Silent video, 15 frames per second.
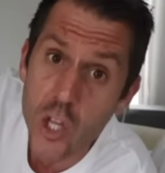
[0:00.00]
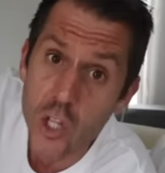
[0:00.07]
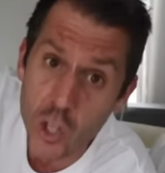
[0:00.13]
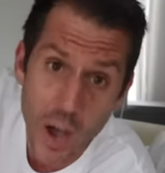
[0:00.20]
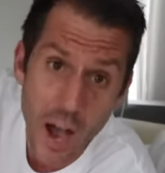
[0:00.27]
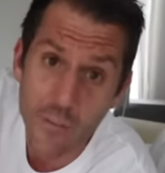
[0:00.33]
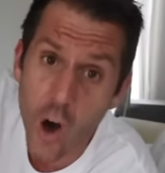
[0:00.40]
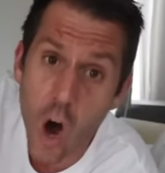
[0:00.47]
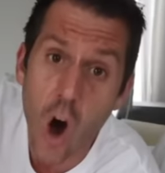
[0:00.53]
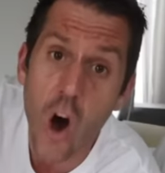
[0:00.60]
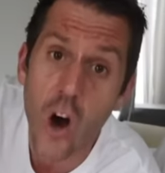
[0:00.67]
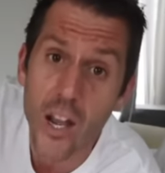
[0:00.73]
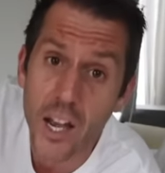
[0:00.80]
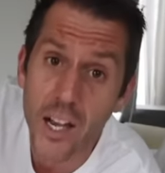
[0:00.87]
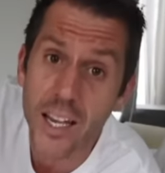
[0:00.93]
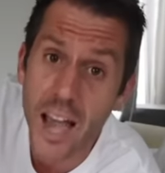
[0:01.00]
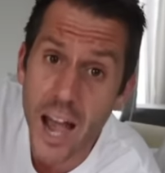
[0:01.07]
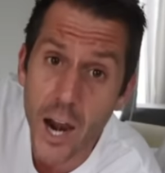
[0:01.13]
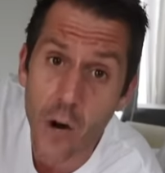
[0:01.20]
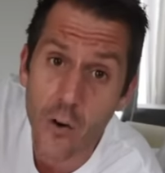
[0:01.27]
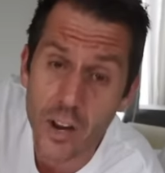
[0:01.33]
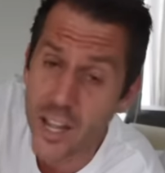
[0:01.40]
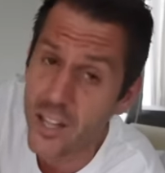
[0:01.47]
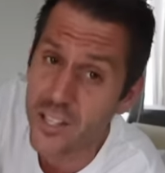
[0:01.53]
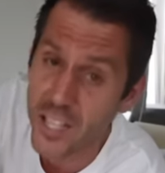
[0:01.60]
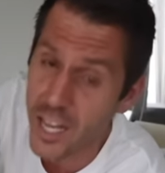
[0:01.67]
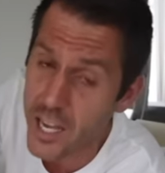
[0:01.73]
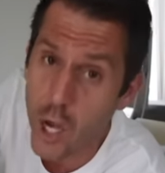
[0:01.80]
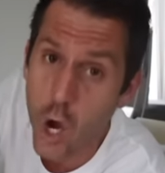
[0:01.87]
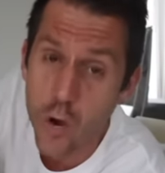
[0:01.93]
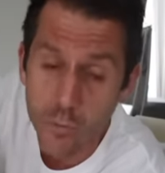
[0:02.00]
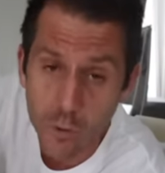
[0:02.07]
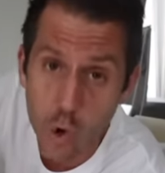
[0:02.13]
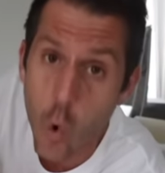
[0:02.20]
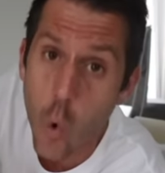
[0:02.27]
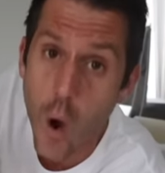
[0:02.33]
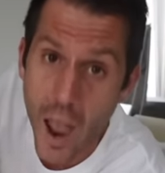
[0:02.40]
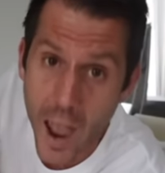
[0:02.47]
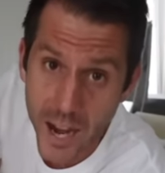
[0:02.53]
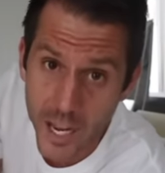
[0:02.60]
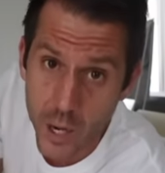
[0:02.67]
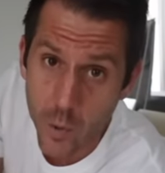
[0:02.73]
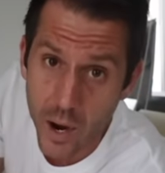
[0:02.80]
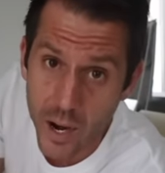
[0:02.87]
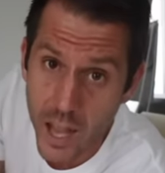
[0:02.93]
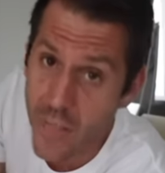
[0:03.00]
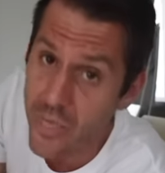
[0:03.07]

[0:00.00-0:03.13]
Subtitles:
to have a higher calorie intake overall anyway,